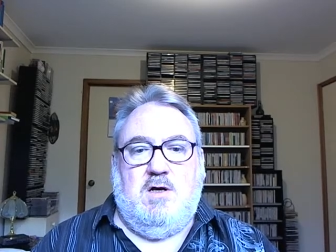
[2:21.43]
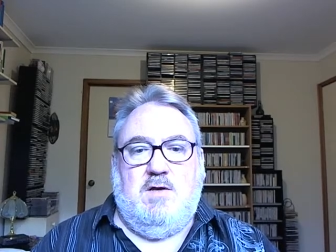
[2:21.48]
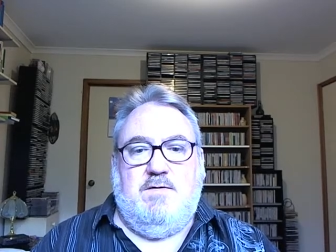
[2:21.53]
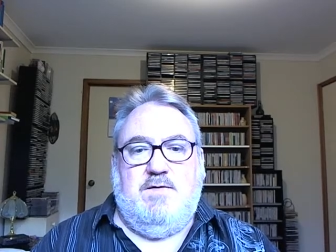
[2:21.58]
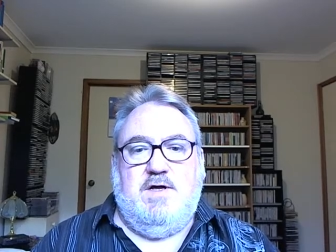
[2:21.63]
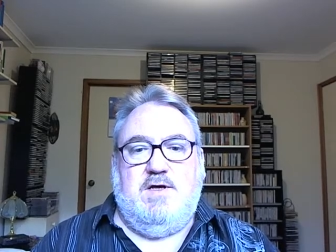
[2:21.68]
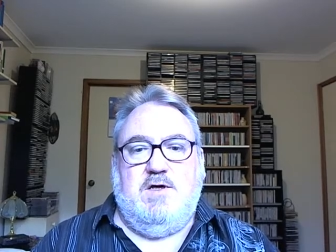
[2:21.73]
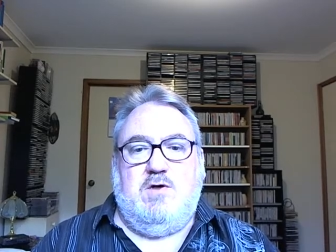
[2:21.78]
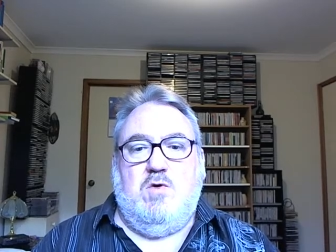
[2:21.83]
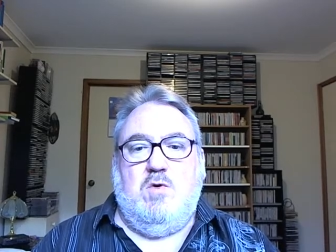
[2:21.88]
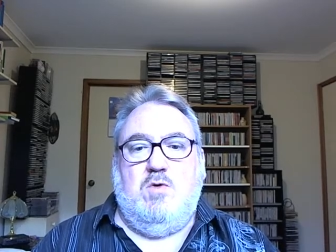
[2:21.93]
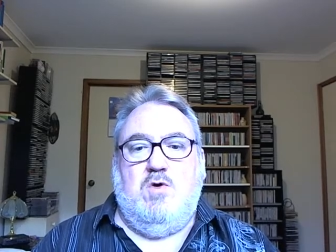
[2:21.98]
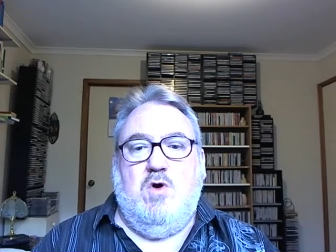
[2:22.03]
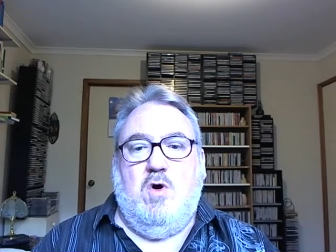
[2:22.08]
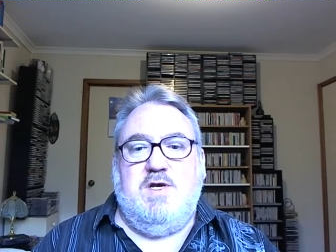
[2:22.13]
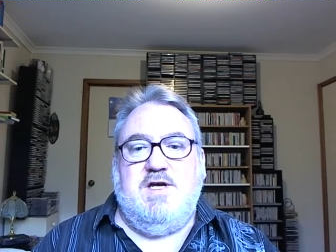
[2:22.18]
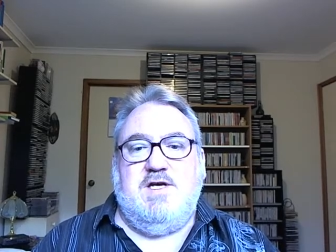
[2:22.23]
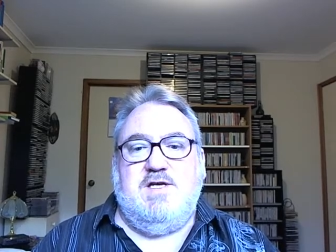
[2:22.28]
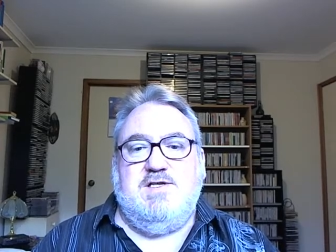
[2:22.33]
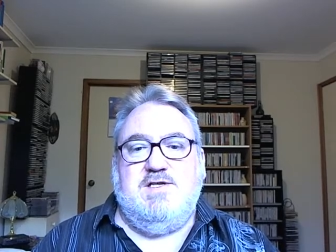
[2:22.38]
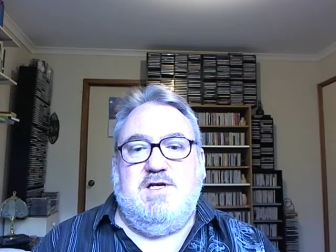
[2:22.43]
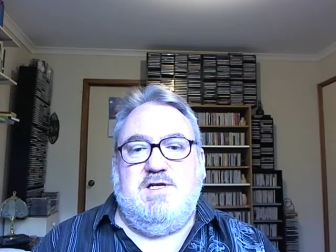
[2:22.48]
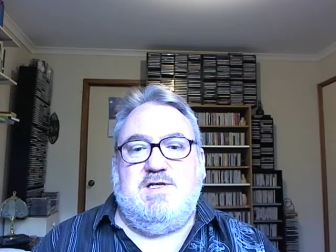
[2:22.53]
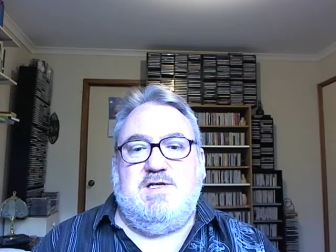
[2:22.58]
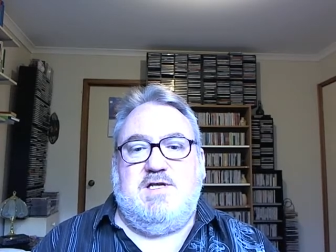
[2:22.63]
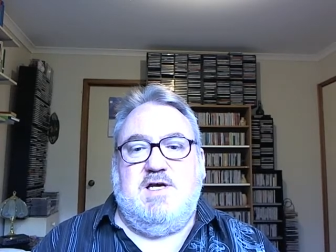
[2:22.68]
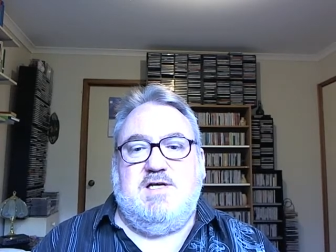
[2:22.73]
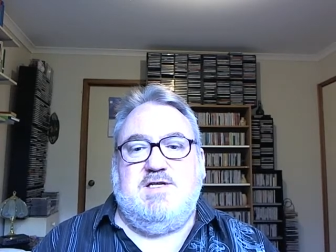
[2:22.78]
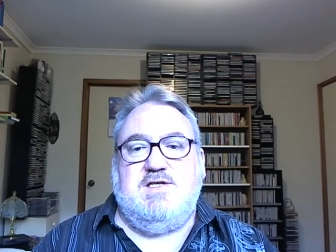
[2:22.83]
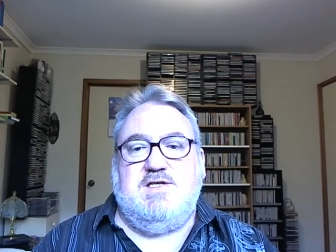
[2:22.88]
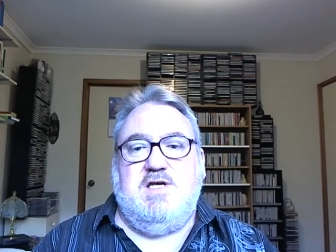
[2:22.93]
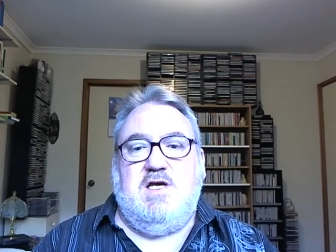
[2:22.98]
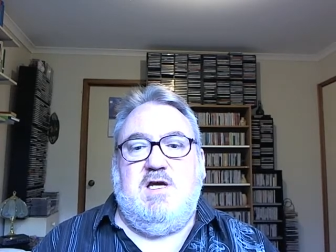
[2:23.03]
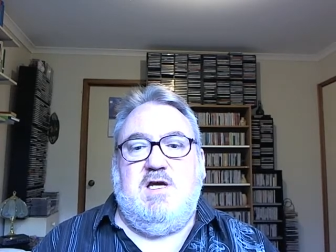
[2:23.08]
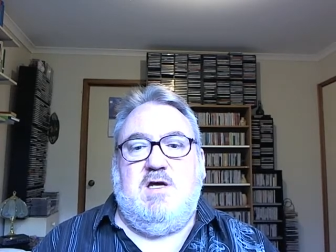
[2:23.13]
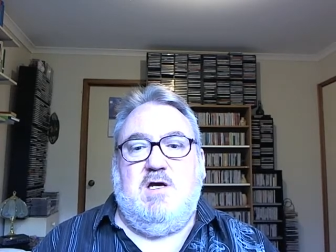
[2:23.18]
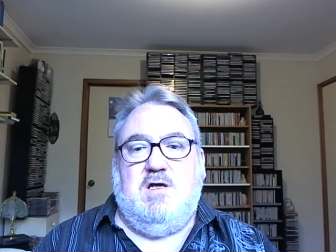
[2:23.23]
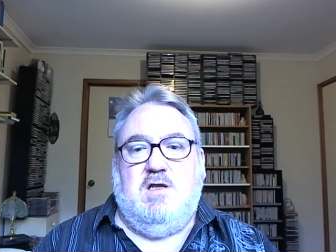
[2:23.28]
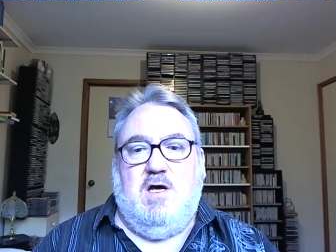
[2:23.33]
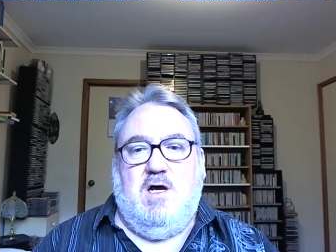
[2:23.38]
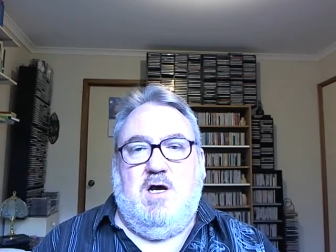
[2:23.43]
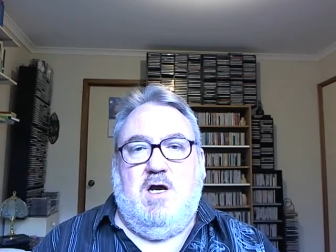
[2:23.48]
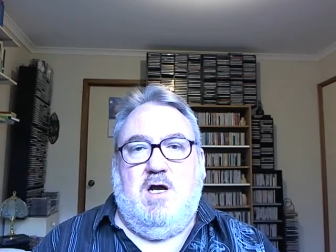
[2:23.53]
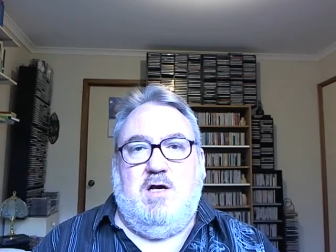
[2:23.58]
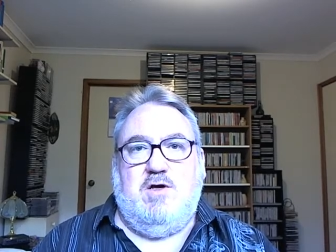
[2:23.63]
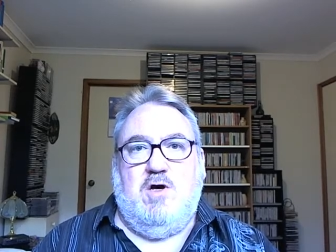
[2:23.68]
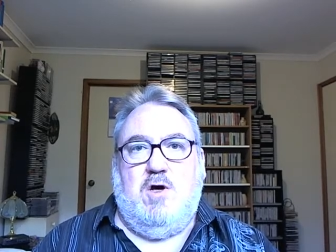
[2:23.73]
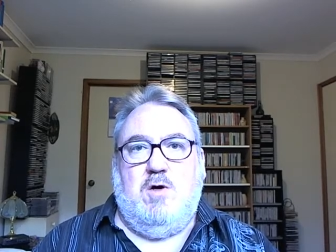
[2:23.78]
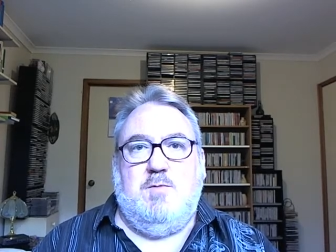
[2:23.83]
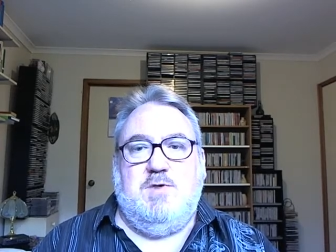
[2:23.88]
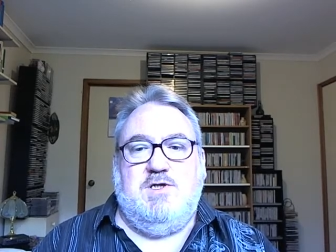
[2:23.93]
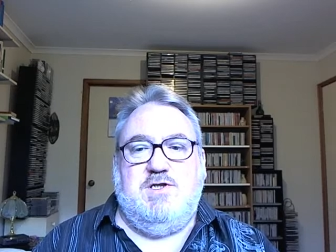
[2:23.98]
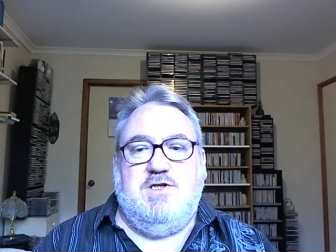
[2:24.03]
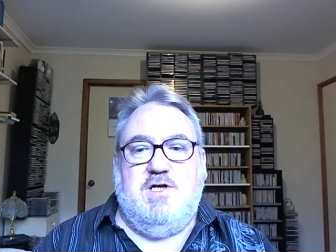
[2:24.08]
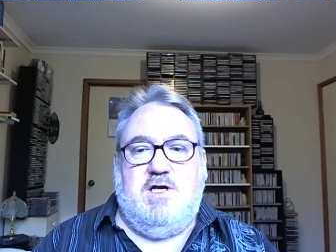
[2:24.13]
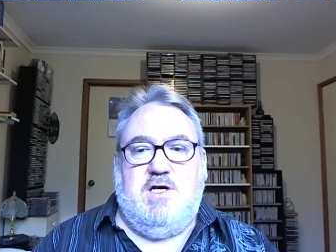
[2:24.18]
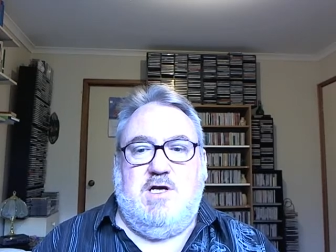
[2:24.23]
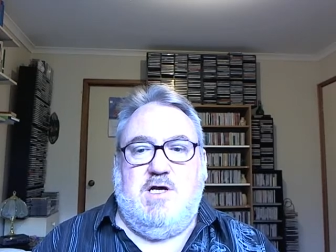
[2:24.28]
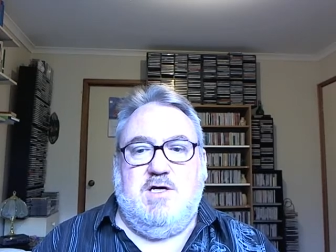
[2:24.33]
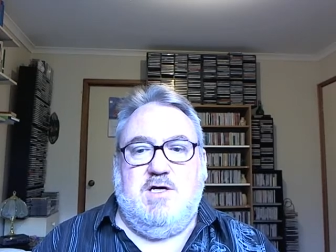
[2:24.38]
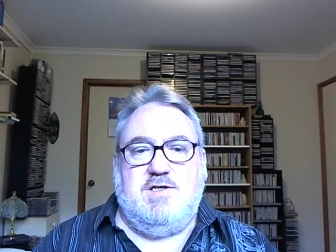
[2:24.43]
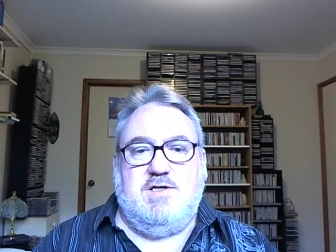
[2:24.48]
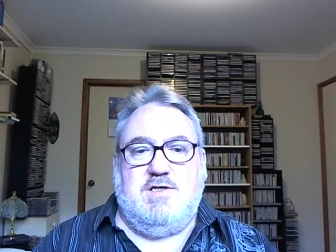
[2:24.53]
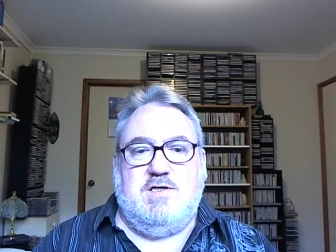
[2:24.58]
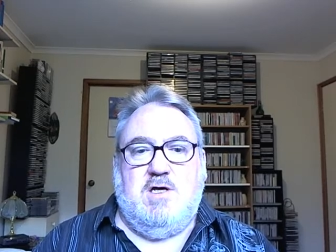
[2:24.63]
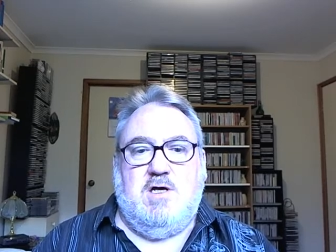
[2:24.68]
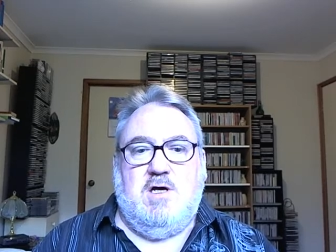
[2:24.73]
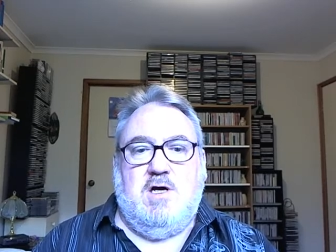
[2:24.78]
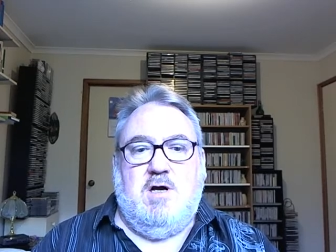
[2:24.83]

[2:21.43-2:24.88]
that it could not exist as singular and homogeneous,